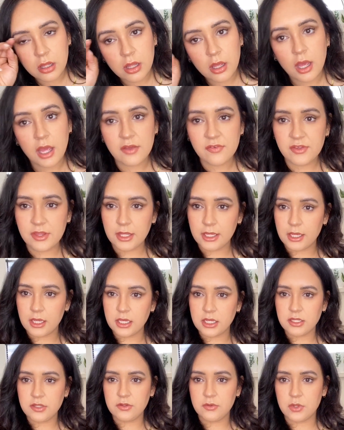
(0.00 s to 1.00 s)
I feel like I
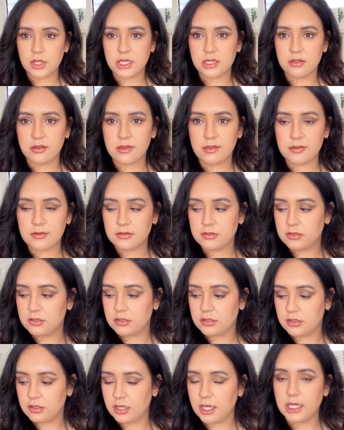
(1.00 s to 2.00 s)
can do this.
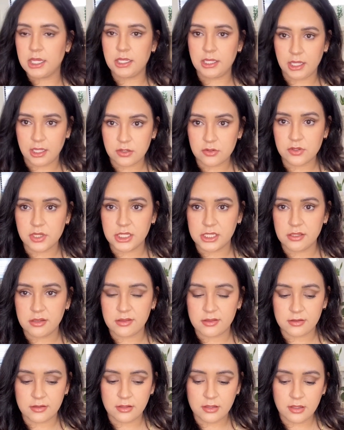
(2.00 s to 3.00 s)
I can handle this.
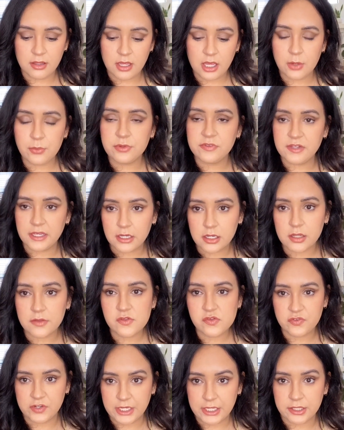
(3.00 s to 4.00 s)
I will take on the
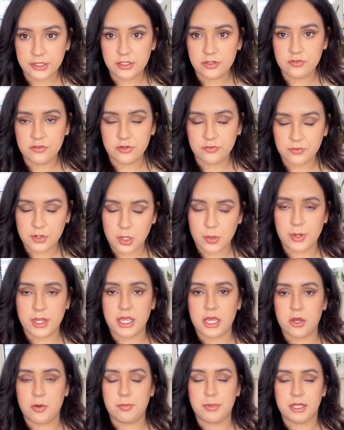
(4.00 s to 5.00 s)
challenge of growing
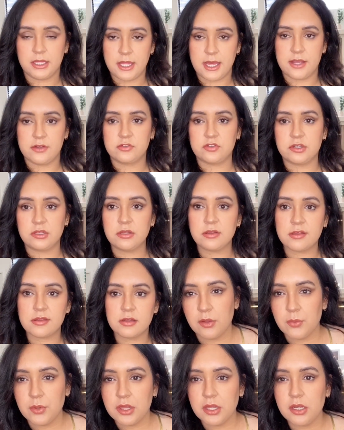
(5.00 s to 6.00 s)
out my lashes. They
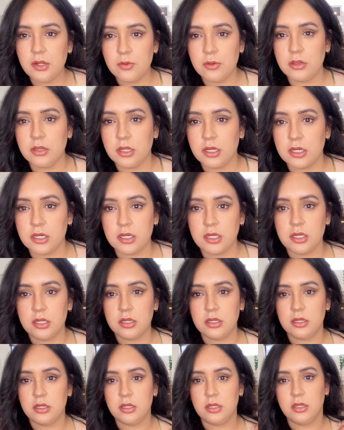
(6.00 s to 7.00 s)
really don't look,
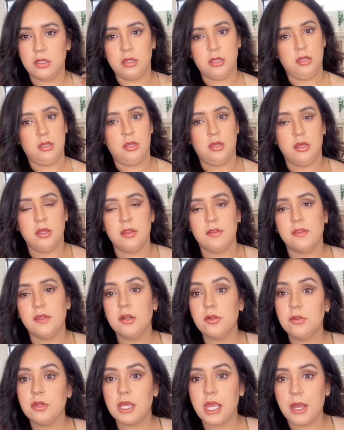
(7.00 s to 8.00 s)
they
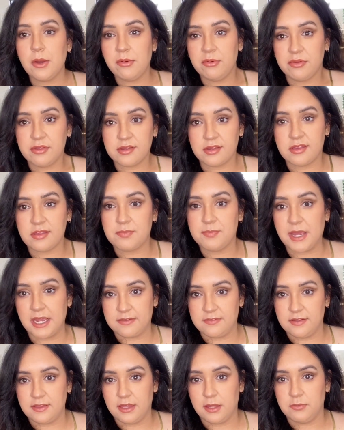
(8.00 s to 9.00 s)
don't look how I was
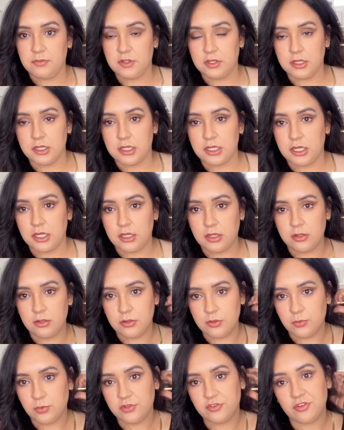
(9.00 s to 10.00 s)
expecting them to looking,
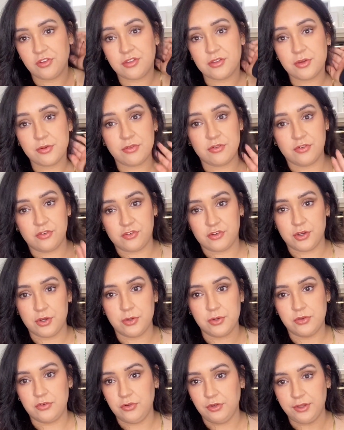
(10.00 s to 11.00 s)
which just goes to show
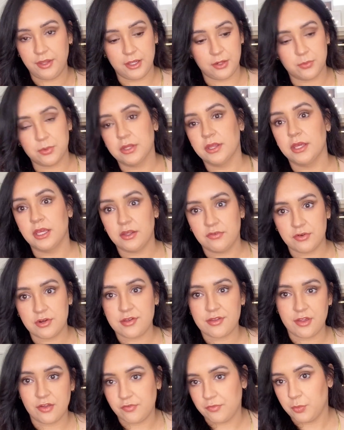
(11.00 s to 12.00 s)
you should like really give
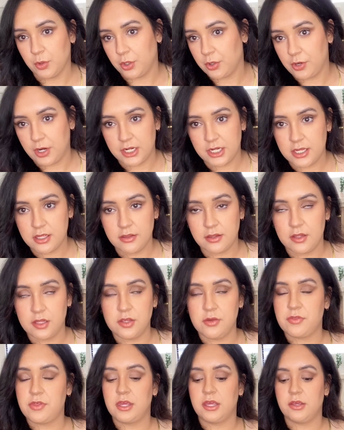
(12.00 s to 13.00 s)
yourself more credit than
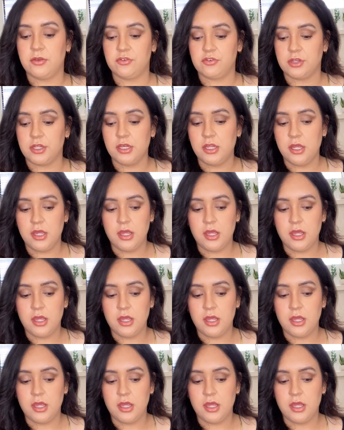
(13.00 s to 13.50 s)
you think you should.